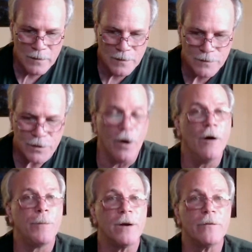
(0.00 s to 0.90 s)
So I
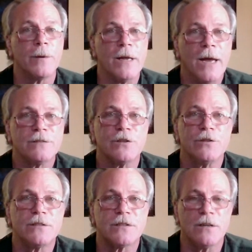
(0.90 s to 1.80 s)
hope everybody has a
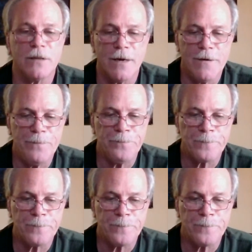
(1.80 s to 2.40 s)
good Sunday.